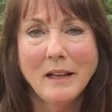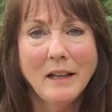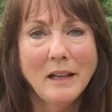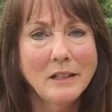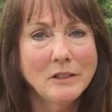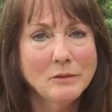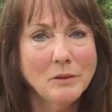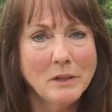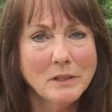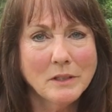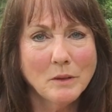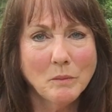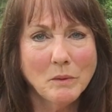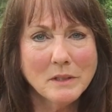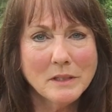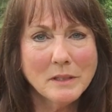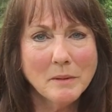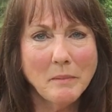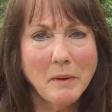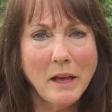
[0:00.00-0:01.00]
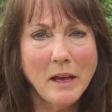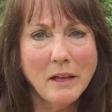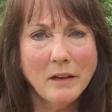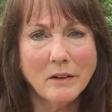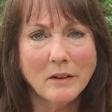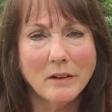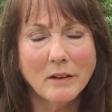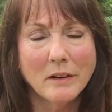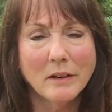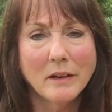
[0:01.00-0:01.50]
And so I said, "What's the
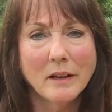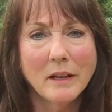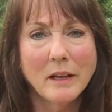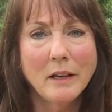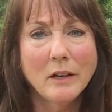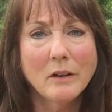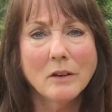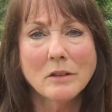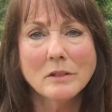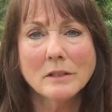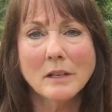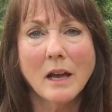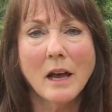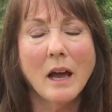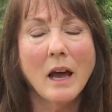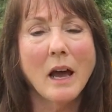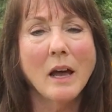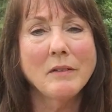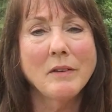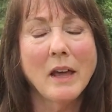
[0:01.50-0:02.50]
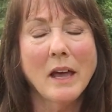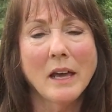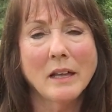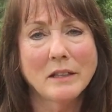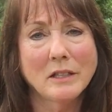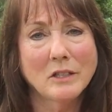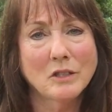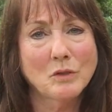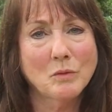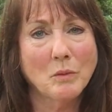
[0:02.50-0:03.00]
matter?" And he goes, "I've
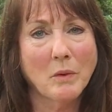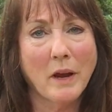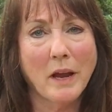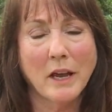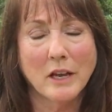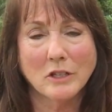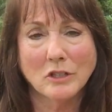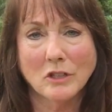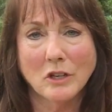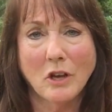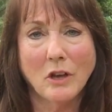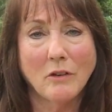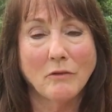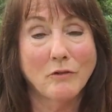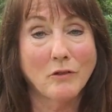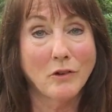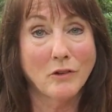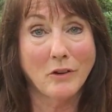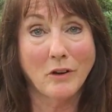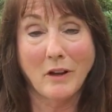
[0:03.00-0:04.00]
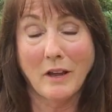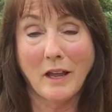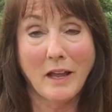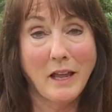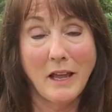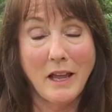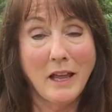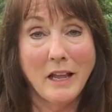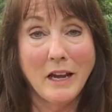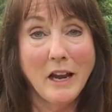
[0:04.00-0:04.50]
had this rash
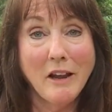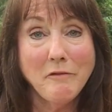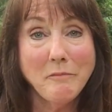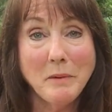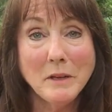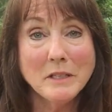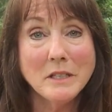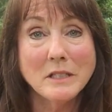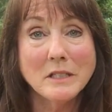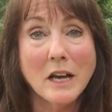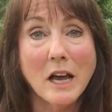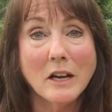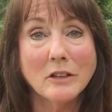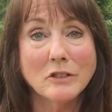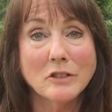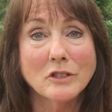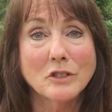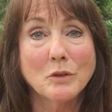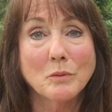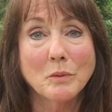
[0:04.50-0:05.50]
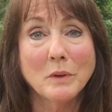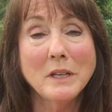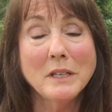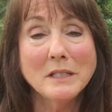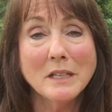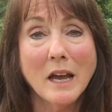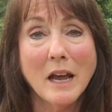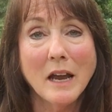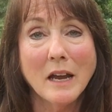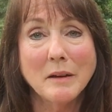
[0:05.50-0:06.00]
and I've been to doctors 3
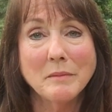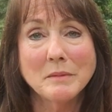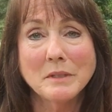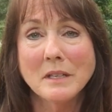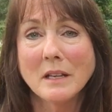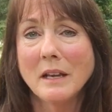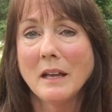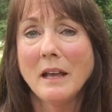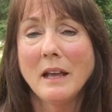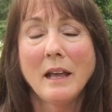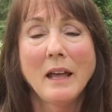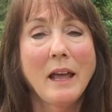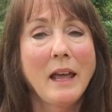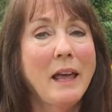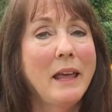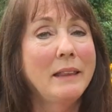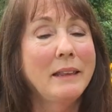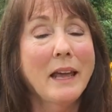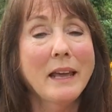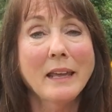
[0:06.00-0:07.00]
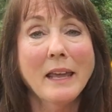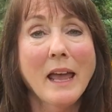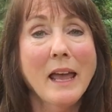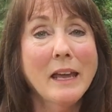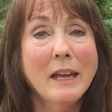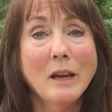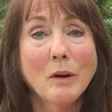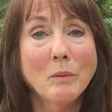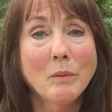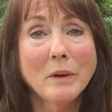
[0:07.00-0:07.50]
times and I
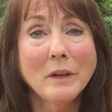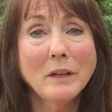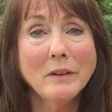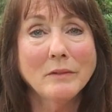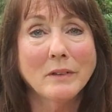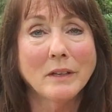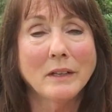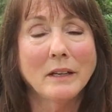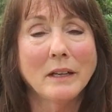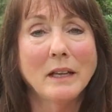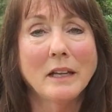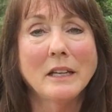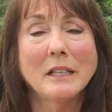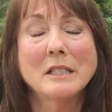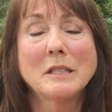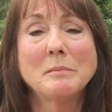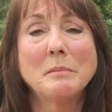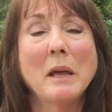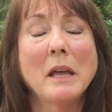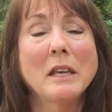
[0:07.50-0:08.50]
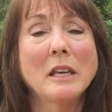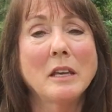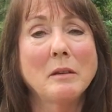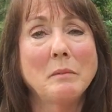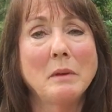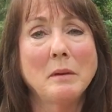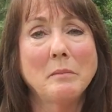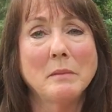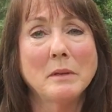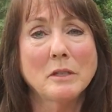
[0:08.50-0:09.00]
can't get rid of it and it's making
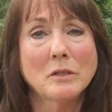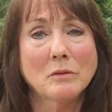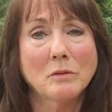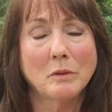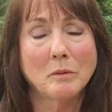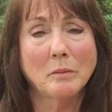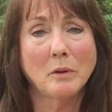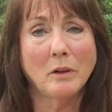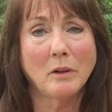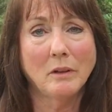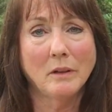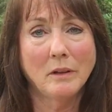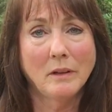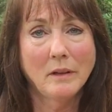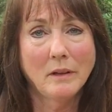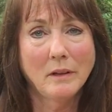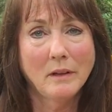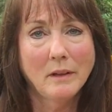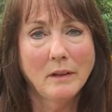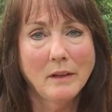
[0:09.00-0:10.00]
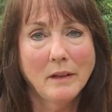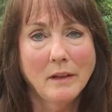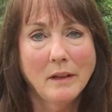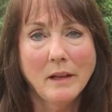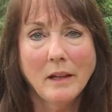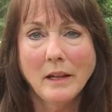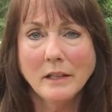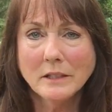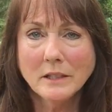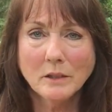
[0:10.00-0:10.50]
me miserable."
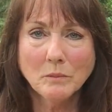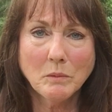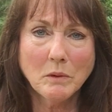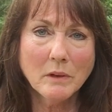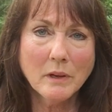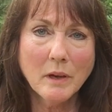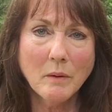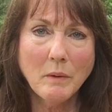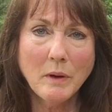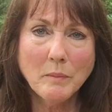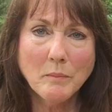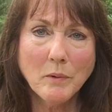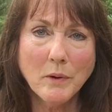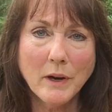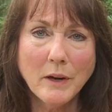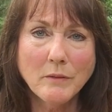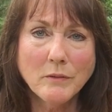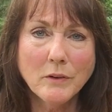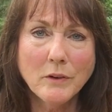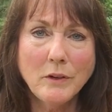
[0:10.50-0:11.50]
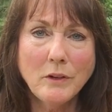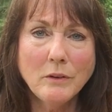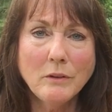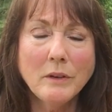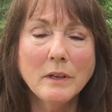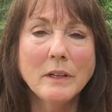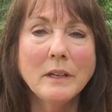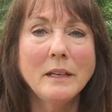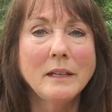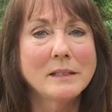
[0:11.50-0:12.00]
And I said, "Well, can we pray for you?"
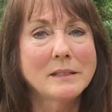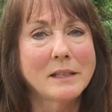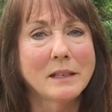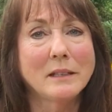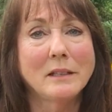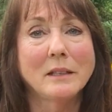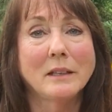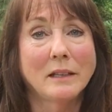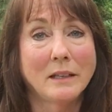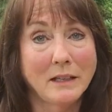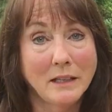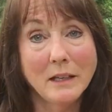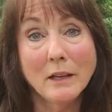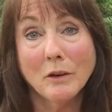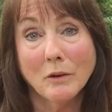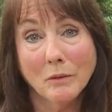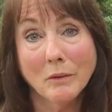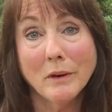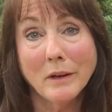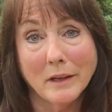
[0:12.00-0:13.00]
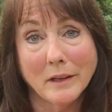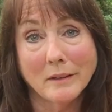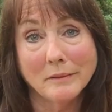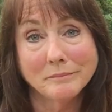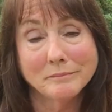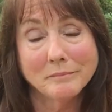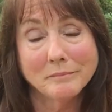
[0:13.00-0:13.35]
And he said, he agreed.